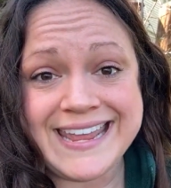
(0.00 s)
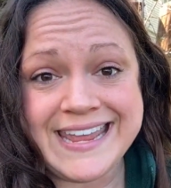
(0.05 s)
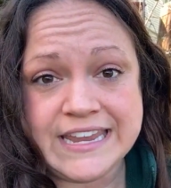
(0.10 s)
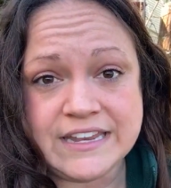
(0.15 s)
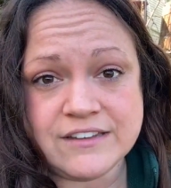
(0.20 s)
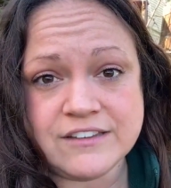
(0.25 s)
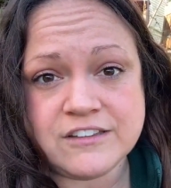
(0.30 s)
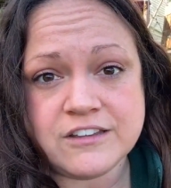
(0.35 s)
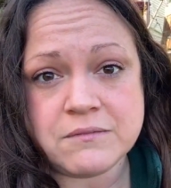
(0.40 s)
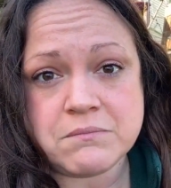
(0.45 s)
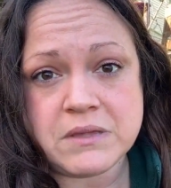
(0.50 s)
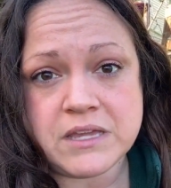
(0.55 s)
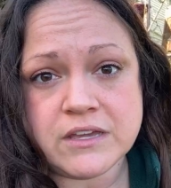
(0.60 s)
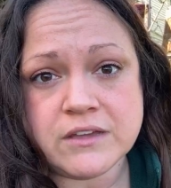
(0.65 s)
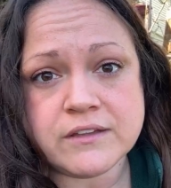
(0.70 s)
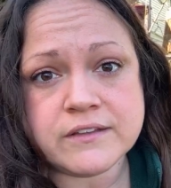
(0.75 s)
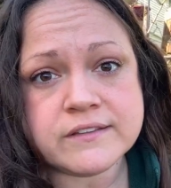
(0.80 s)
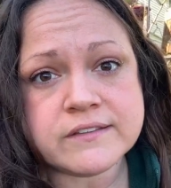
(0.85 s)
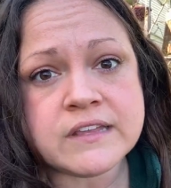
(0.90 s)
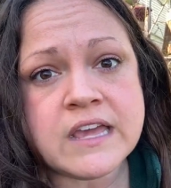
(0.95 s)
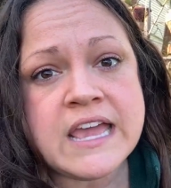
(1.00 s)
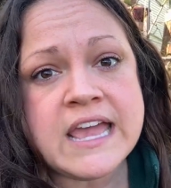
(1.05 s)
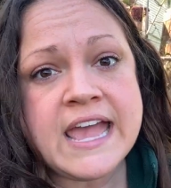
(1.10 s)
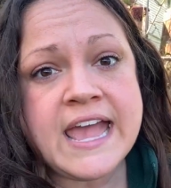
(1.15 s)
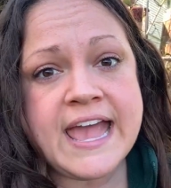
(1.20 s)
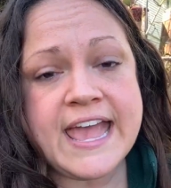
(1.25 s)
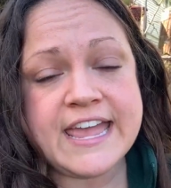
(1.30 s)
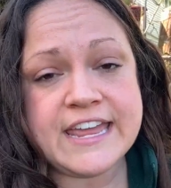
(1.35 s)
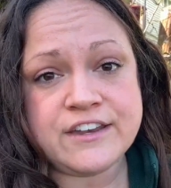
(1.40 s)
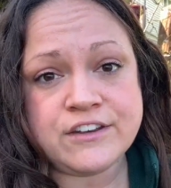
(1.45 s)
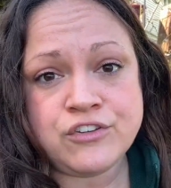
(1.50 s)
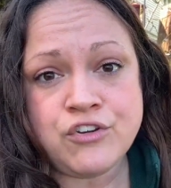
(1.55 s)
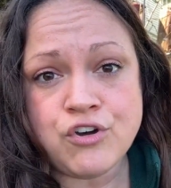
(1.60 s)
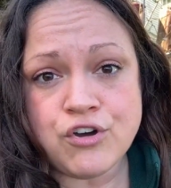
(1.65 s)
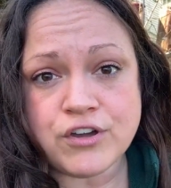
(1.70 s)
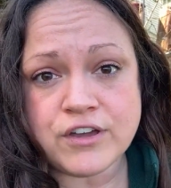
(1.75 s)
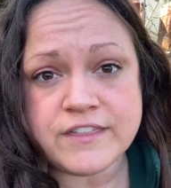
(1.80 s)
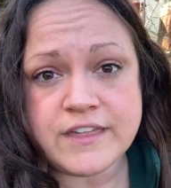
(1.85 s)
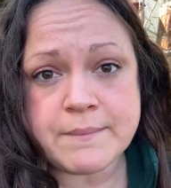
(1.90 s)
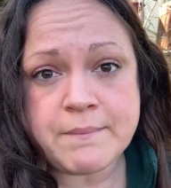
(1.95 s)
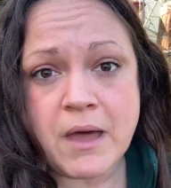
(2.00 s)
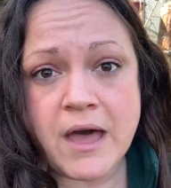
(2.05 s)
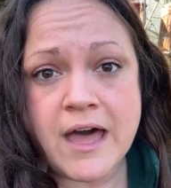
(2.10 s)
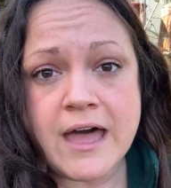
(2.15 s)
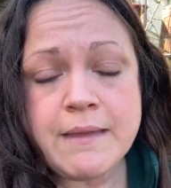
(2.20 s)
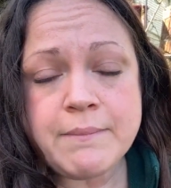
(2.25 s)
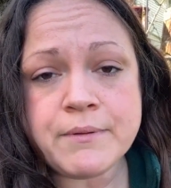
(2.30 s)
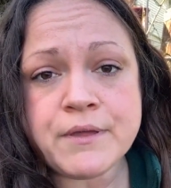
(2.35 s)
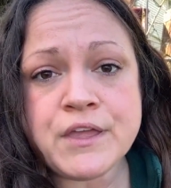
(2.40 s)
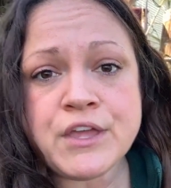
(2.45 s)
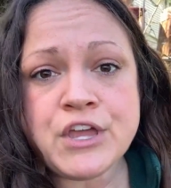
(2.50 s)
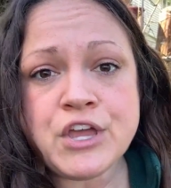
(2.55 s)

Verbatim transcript: into meals and cook them up,